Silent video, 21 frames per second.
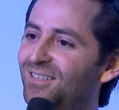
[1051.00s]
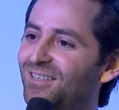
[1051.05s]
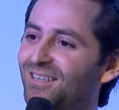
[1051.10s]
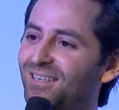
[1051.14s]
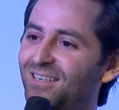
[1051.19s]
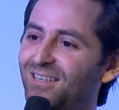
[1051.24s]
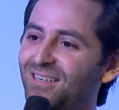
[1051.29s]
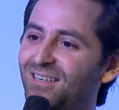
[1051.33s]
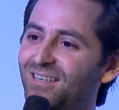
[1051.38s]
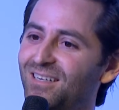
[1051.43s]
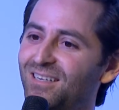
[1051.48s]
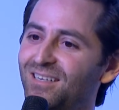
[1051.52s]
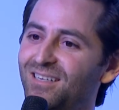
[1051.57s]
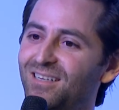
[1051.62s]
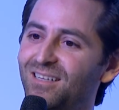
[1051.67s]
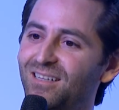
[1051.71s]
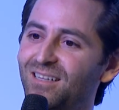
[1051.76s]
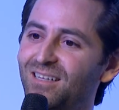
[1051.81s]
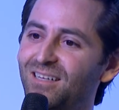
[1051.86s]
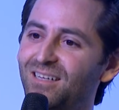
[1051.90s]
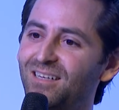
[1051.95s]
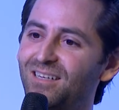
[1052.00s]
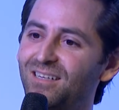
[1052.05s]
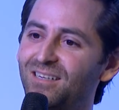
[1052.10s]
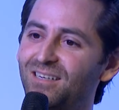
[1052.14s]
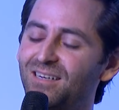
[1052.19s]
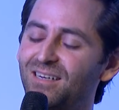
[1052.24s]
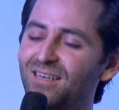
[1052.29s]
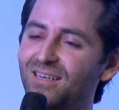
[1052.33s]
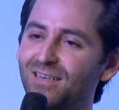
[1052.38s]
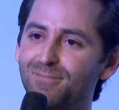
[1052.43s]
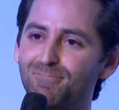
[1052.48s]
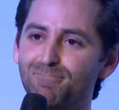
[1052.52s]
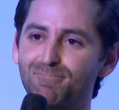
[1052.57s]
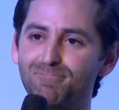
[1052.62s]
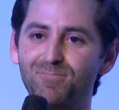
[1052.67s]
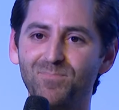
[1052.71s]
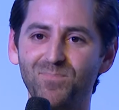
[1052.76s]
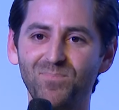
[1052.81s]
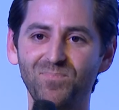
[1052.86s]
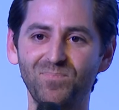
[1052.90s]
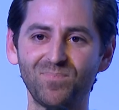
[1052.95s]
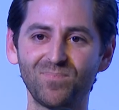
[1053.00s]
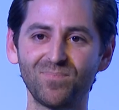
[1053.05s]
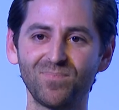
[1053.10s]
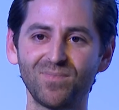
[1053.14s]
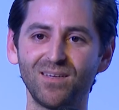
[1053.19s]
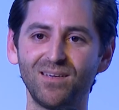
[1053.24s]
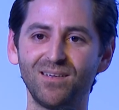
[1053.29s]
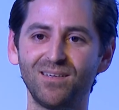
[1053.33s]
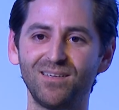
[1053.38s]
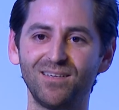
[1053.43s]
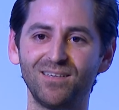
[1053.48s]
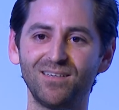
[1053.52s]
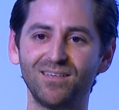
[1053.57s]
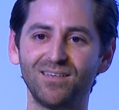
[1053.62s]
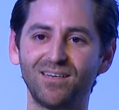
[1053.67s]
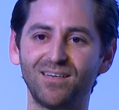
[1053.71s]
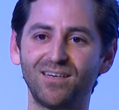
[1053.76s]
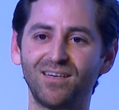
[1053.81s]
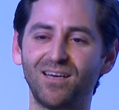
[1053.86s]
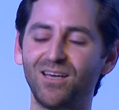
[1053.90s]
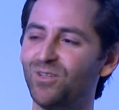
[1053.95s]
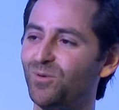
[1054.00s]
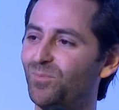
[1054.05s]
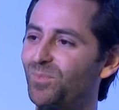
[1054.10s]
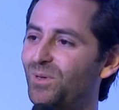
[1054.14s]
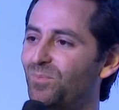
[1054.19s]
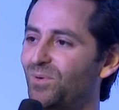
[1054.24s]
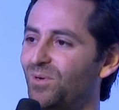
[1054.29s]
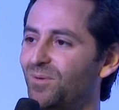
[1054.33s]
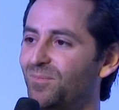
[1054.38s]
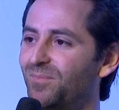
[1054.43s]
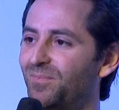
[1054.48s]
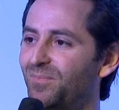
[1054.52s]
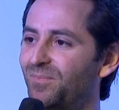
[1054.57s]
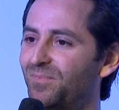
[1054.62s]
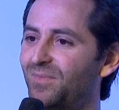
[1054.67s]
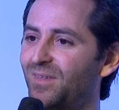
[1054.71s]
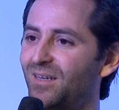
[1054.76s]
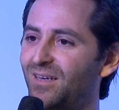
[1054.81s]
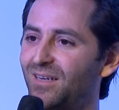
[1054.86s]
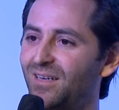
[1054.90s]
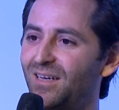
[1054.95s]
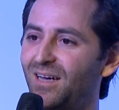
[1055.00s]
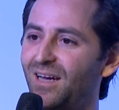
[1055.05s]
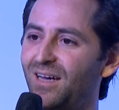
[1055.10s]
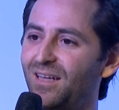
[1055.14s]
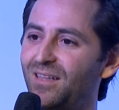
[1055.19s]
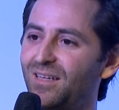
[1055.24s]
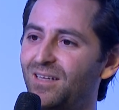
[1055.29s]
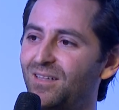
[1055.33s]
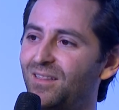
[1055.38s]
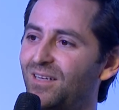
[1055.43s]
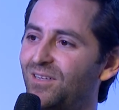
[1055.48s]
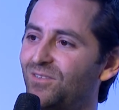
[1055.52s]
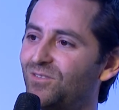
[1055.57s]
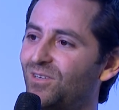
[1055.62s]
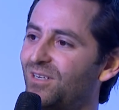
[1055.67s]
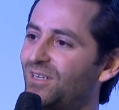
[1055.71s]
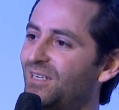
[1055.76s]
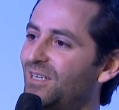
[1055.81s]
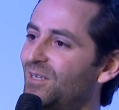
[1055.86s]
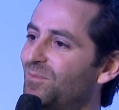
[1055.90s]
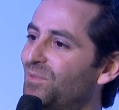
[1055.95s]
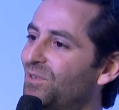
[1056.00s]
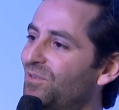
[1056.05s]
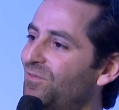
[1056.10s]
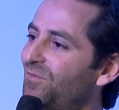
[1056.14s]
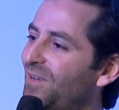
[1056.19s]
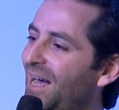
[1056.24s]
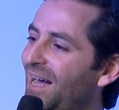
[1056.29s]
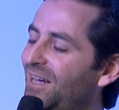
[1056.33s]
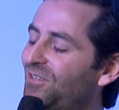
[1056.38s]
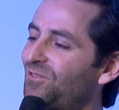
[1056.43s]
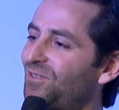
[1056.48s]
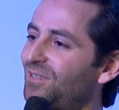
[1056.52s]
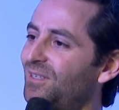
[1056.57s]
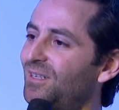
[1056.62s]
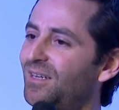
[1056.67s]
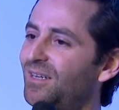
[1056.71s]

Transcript: than other people. I think things are going to move fast.